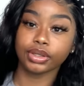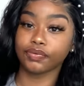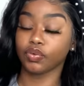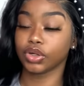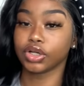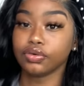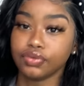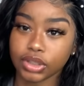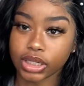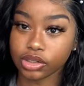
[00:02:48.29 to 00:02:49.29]
If you want to go
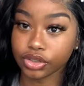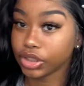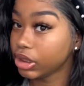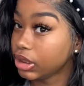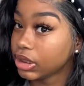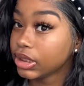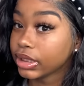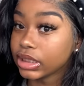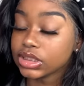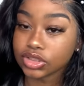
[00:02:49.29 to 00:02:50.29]
for like a girly look,
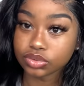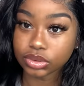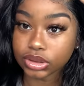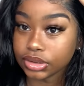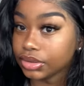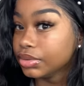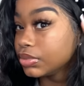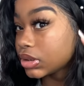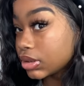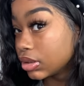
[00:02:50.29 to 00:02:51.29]
this is really
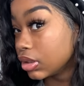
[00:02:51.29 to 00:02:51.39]
cute.